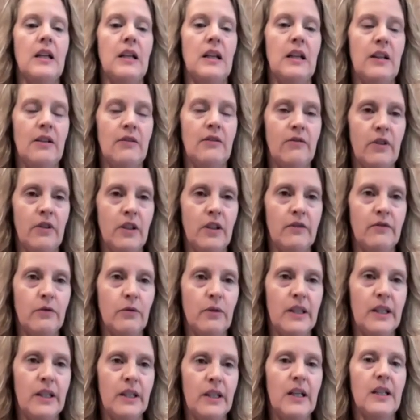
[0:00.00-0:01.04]
involved
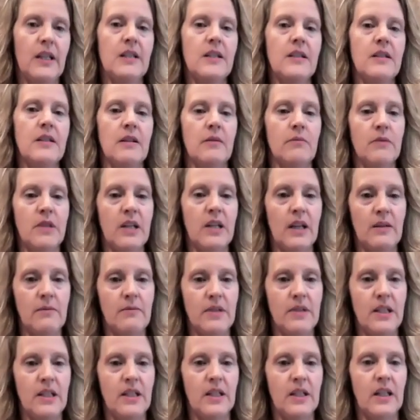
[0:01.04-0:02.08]
with that,
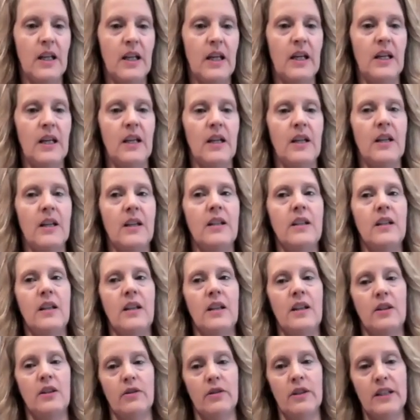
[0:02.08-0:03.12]
sometimes it can
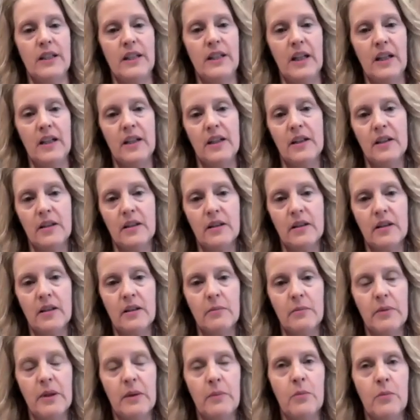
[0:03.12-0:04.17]
irritate it a little
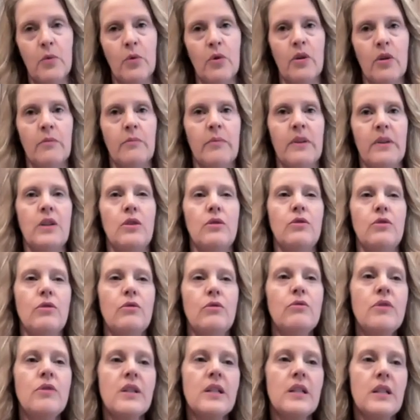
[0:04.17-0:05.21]
bit more, but you do
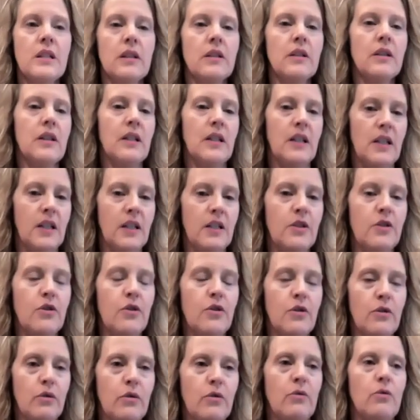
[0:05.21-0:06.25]
still need
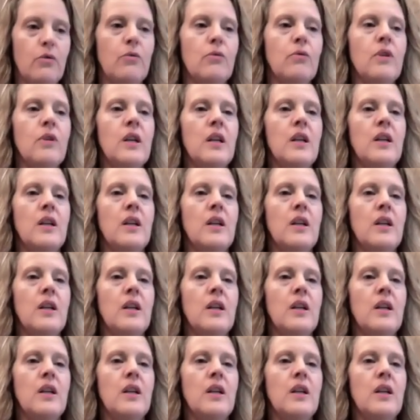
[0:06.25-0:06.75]
to